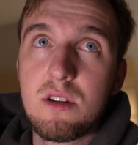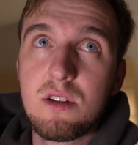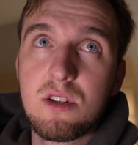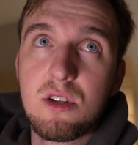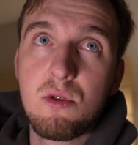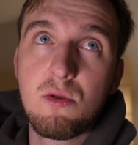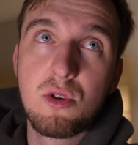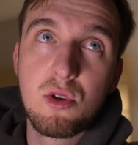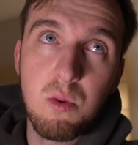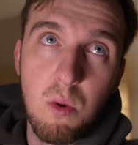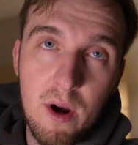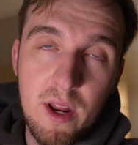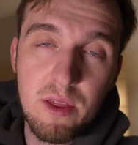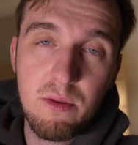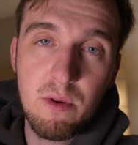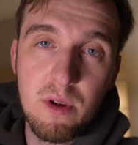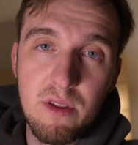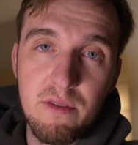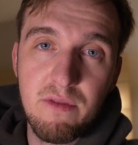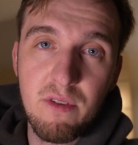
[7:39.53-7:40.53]

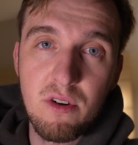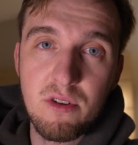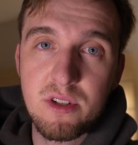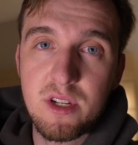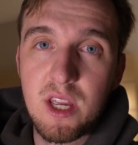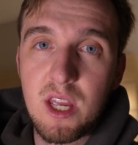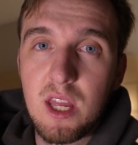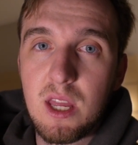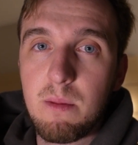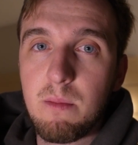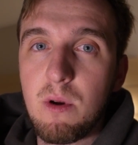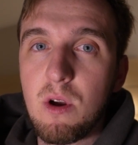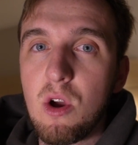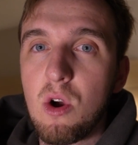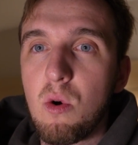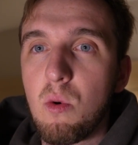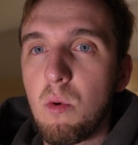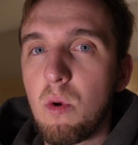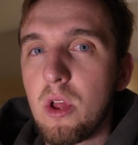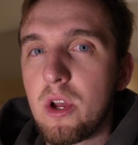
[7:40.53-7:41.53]
223 the first game.
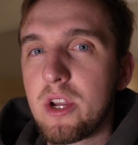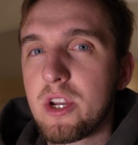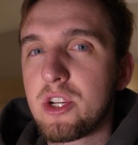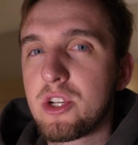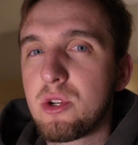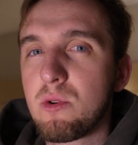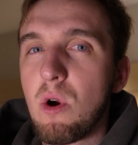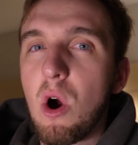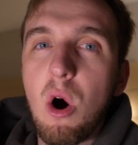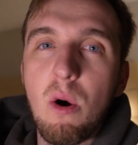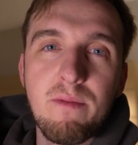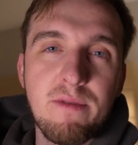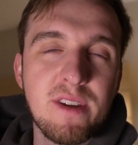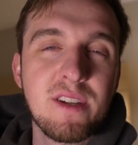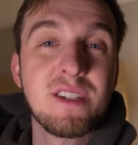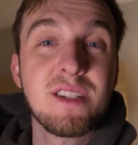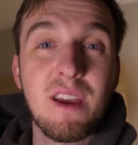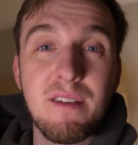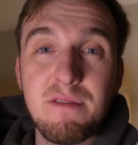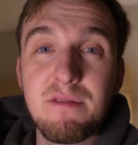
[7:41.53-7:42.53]
We're looking to shoot hopefully
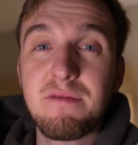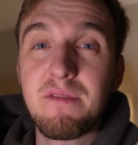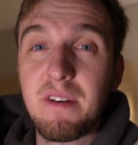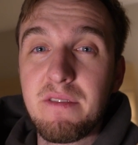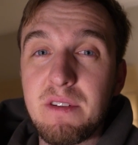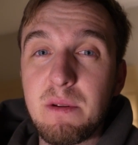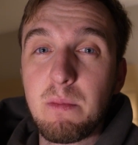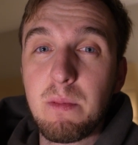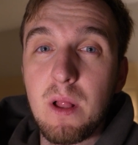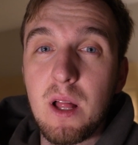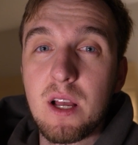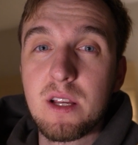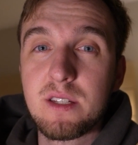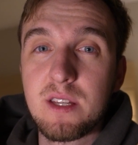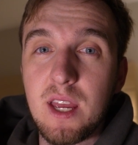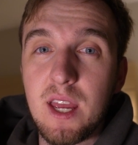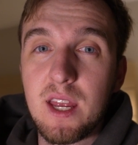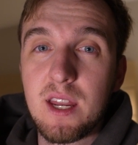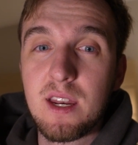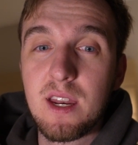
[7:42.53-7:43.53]
750 plus,
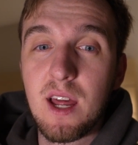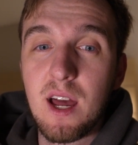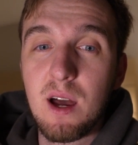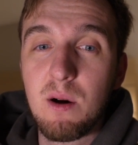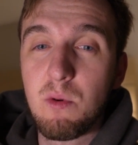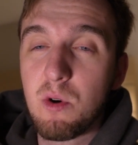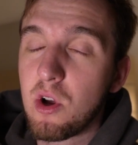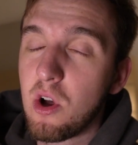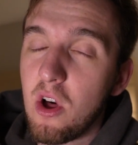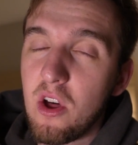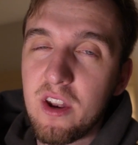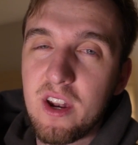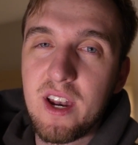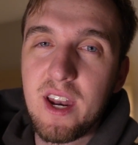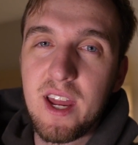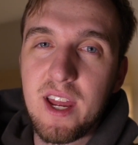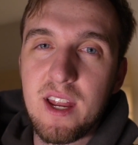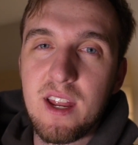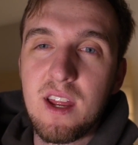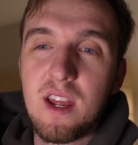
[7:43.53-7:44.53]
and we'll call it a
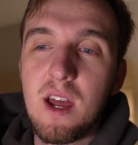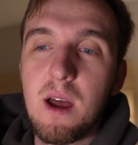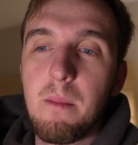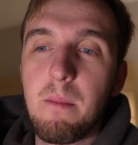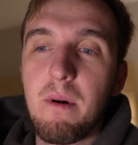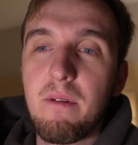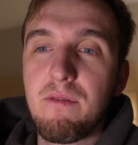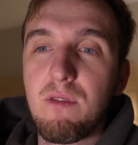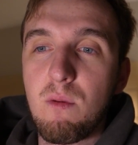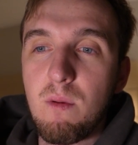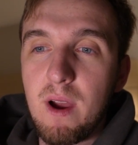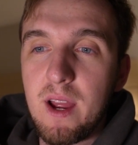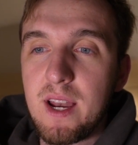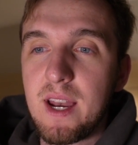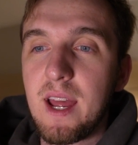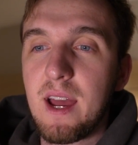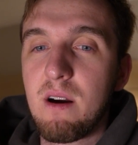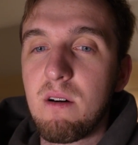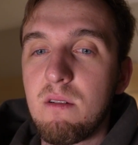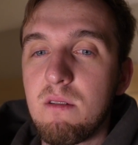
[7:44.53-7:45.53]
night. But for right
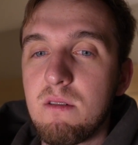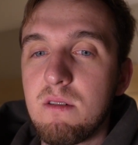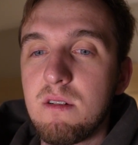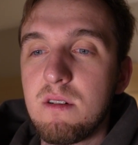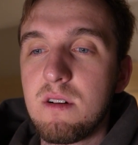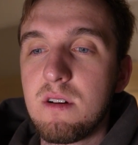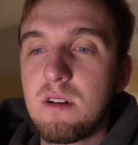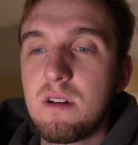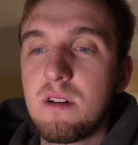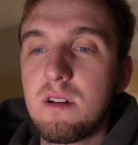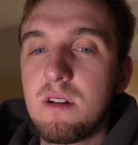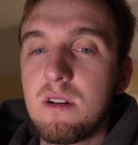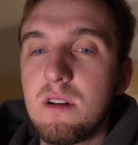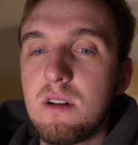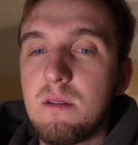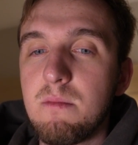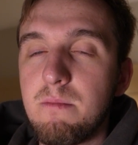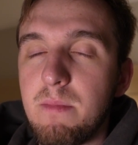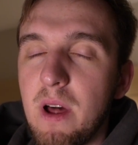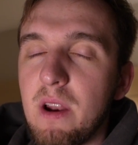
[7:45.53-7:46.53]
now,
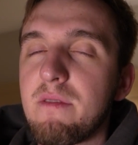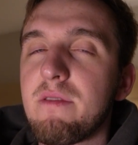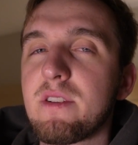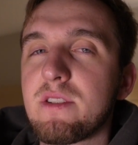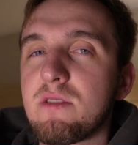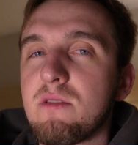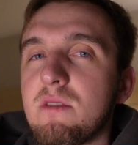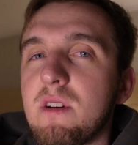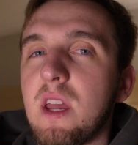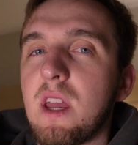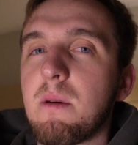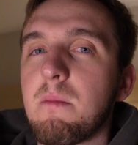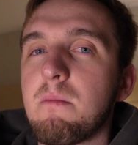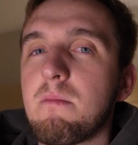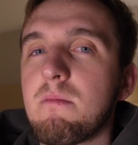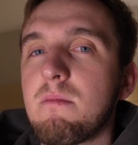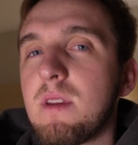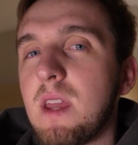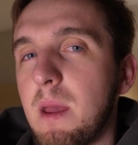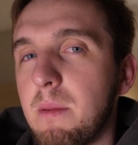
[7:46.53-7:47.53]
better physical game
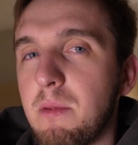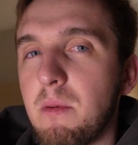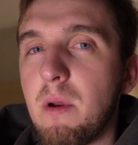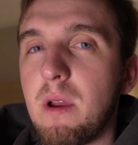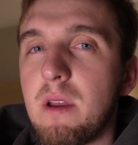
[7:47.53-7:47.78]
3.